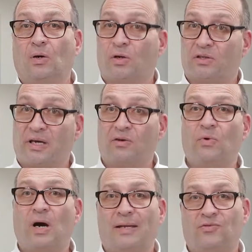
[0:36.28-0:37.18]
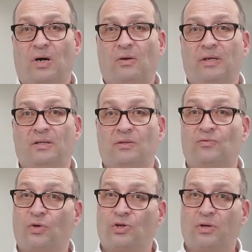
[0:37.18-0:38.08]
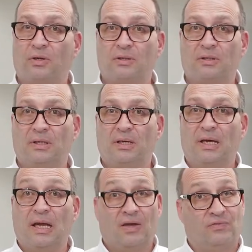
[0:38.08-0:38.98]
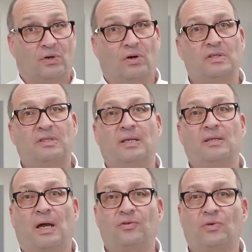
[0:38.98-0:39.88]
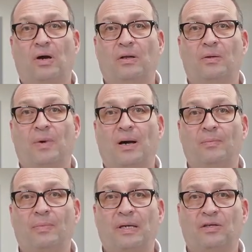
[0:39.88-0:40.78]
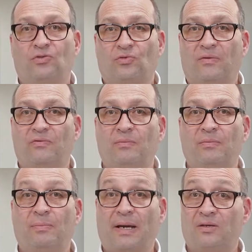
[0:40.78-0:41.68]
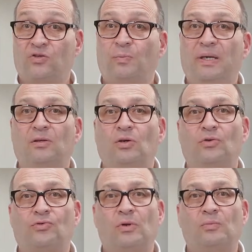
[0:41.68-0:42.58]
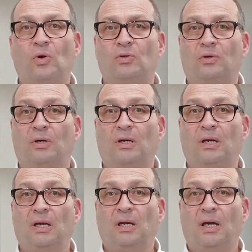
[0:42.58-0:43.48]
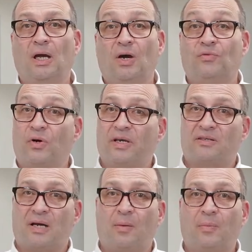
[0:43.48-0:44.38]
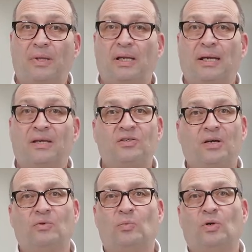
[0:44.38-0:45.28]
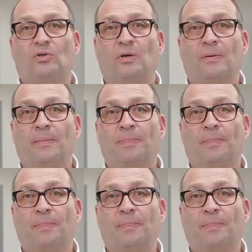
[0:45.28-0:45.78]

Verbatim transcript: or servo-hydraulics for short, if a constant hydraulic pump is driven by a speed-controlled motor, for example, a servo motor.